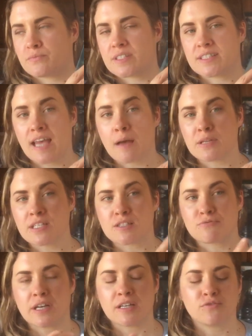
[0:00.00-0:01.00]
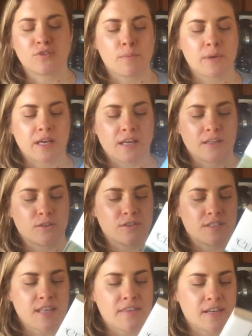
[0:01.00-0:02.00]
Sabbats written from a
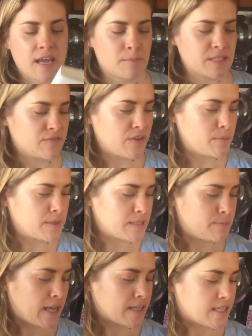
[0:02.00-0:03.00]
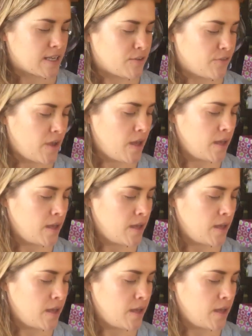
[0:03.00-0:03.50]
Southern Hemisphere perspective.